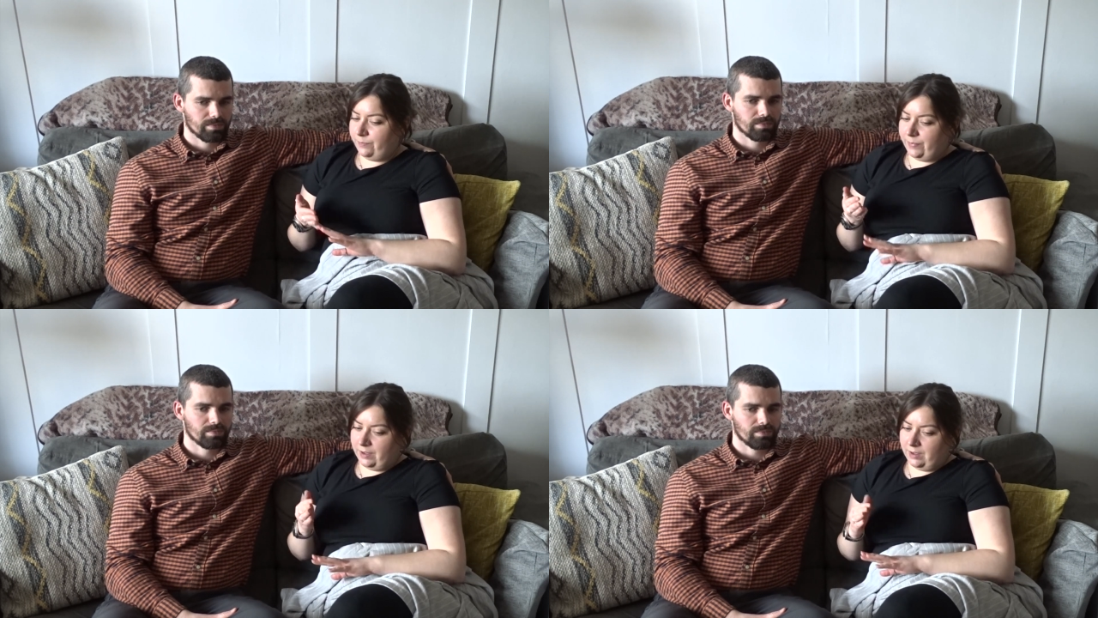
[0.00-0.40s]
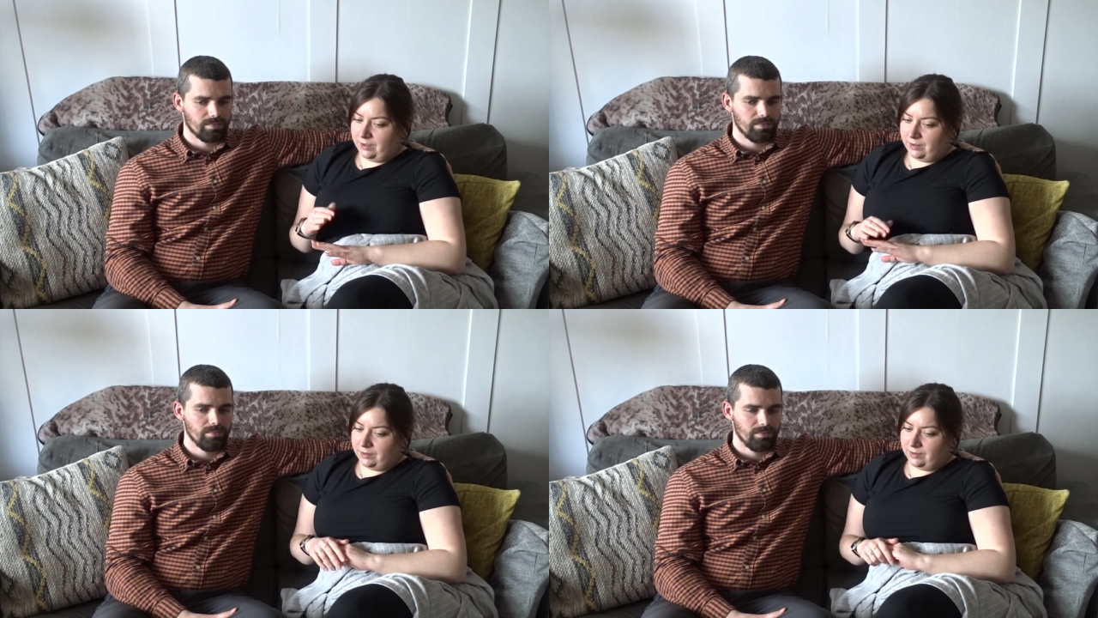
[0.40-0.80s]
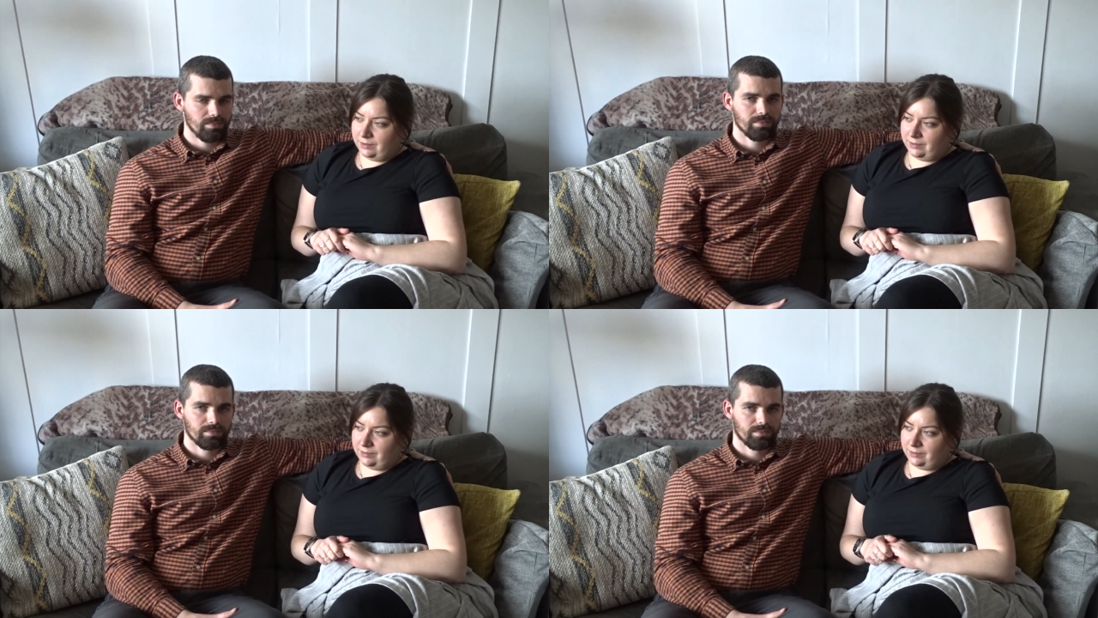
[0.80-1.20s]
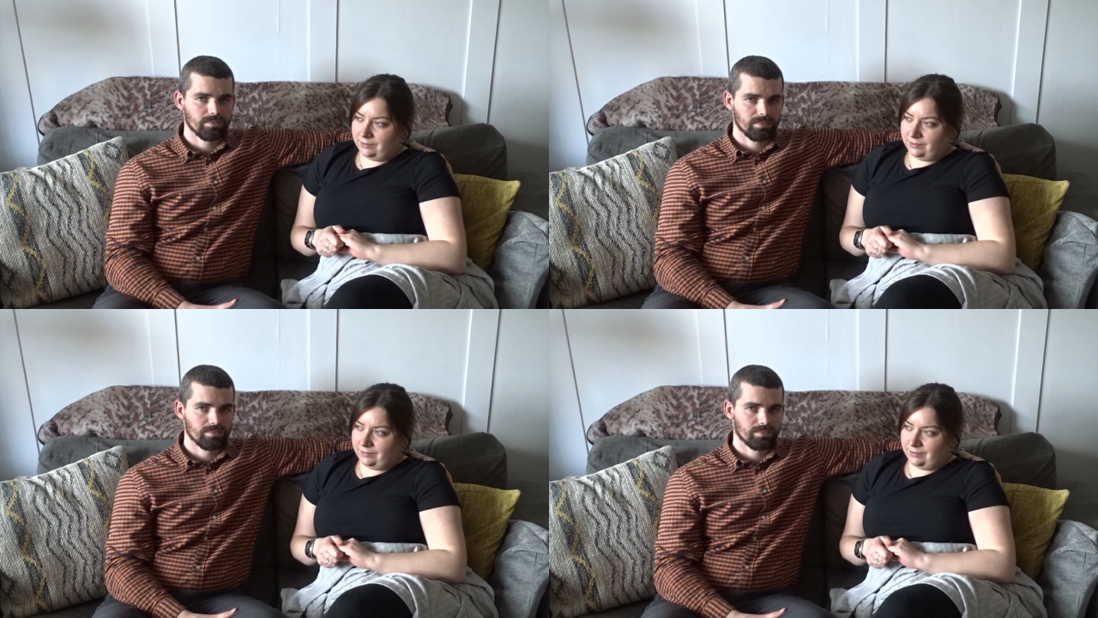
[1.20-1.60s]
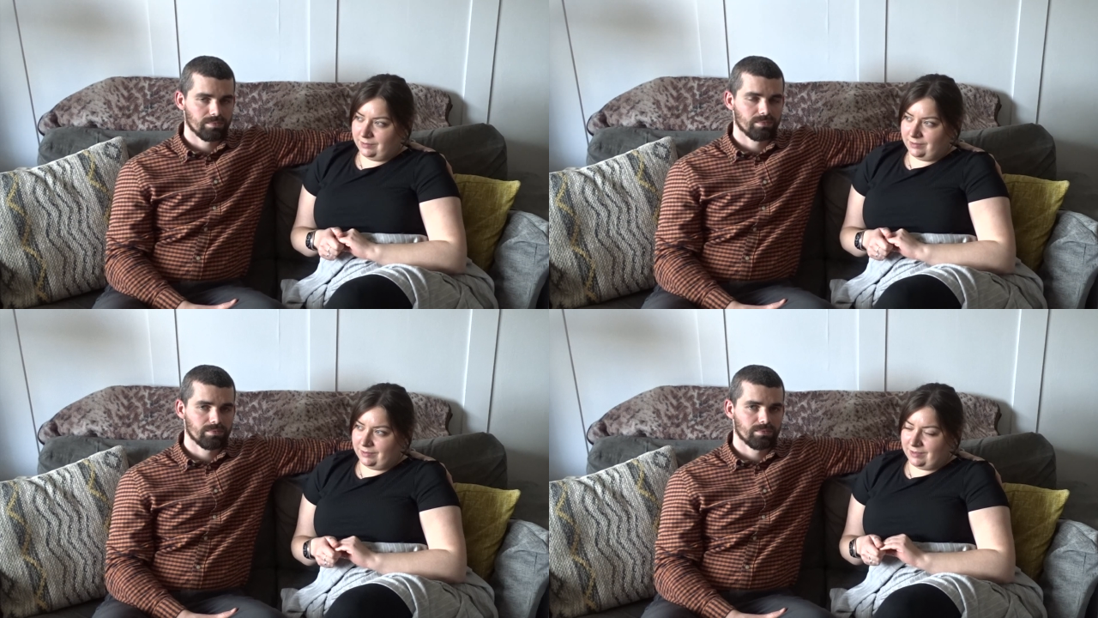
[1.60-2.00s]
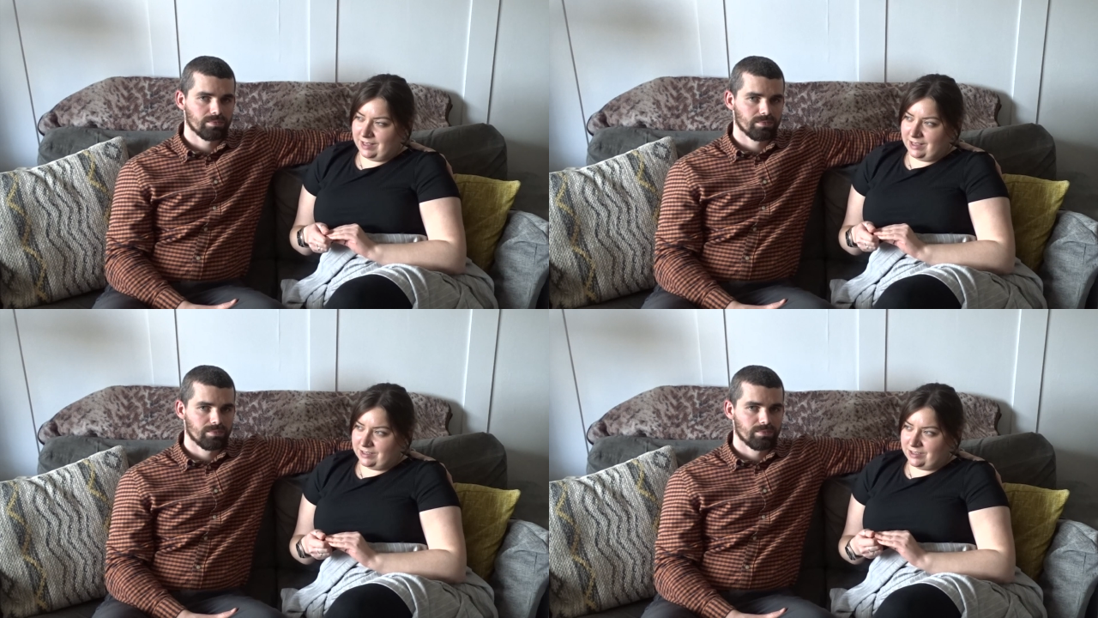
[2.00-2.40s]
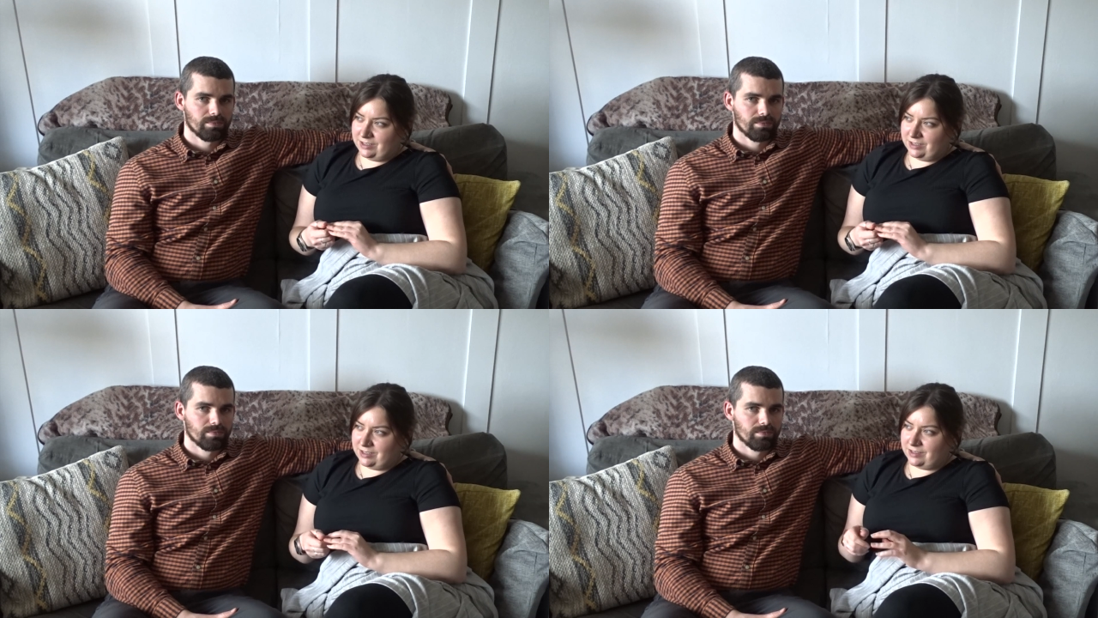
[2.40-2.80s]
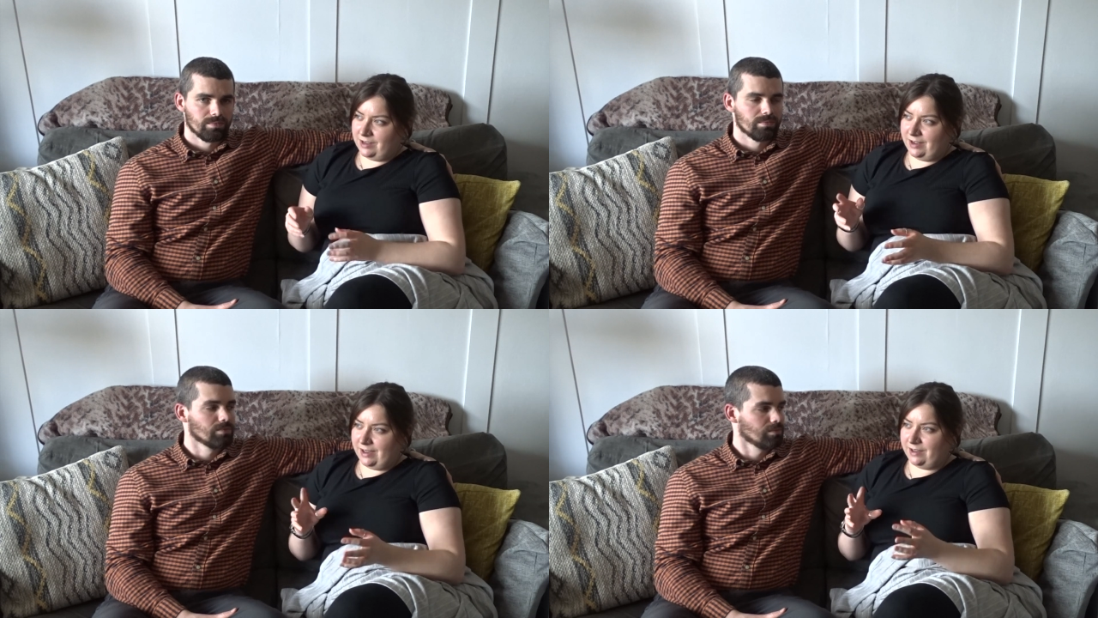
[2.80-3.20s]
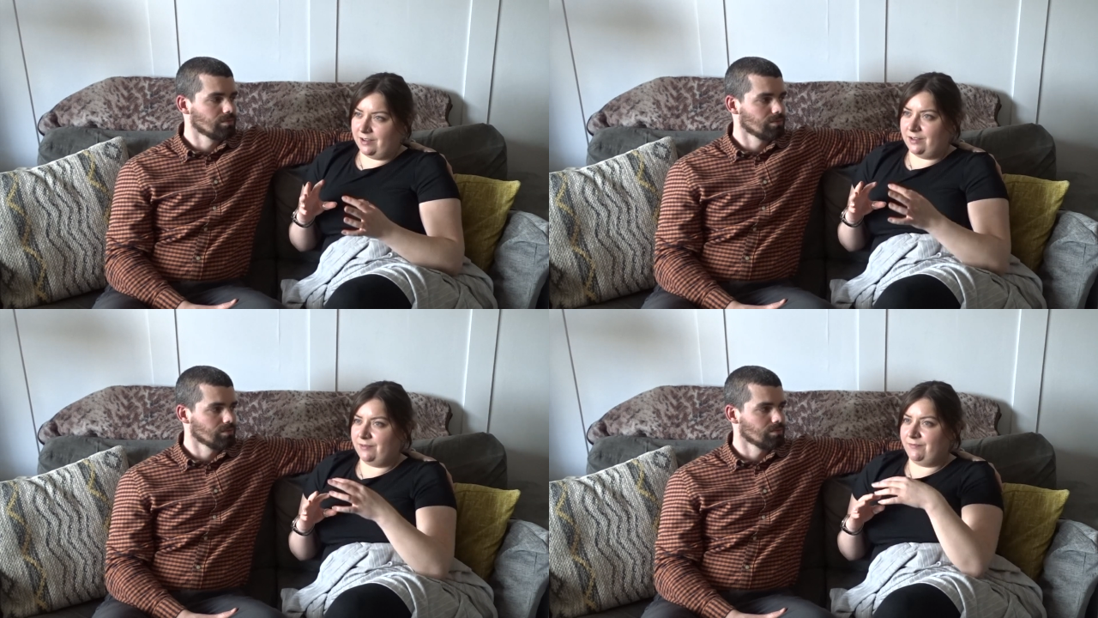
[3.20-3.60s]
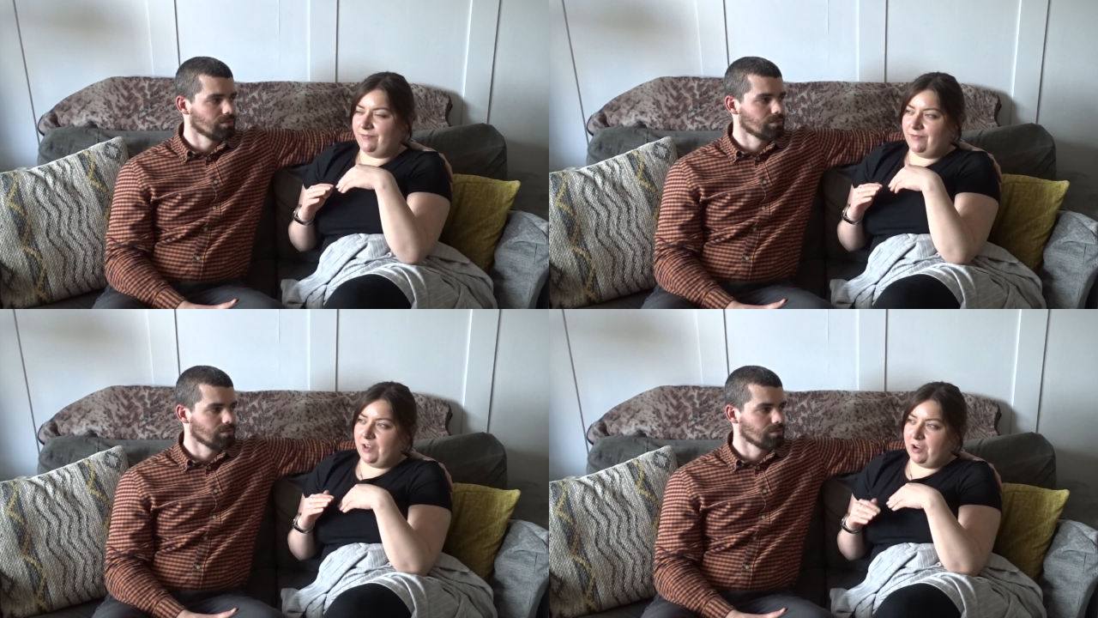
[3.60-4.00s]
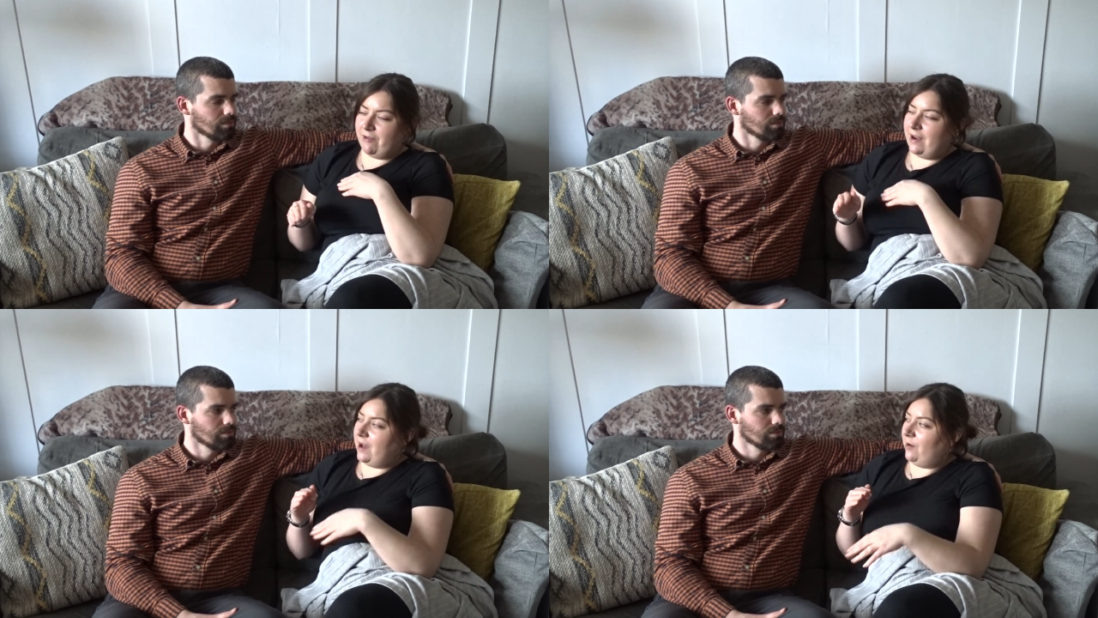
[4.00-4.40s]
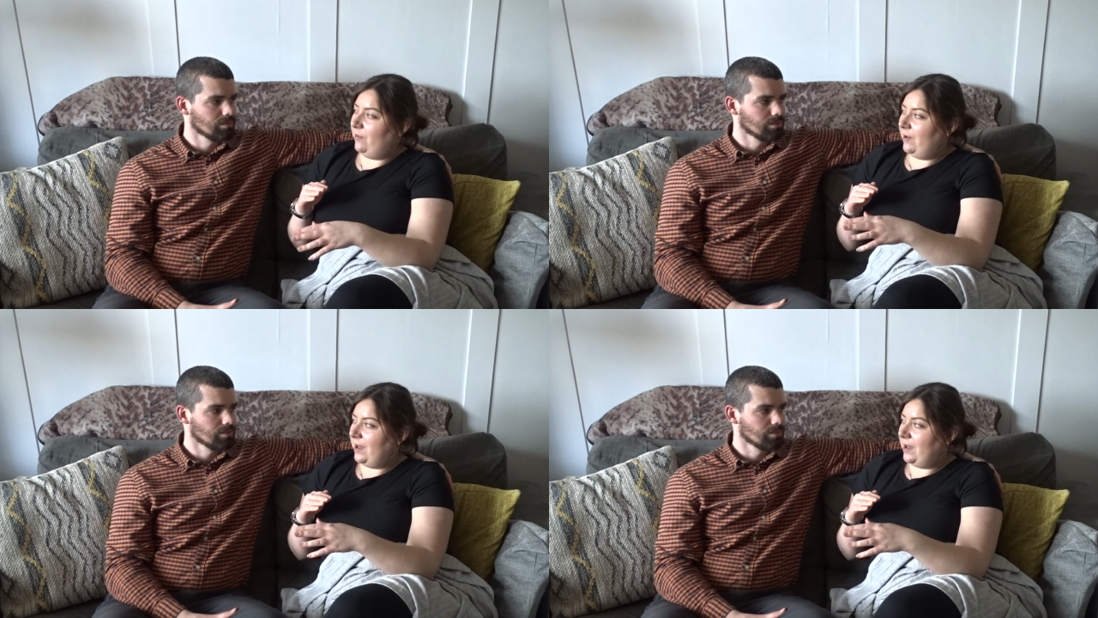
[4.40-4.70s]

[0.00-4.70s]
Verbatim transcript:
Speaker 1: but it's just like figuring out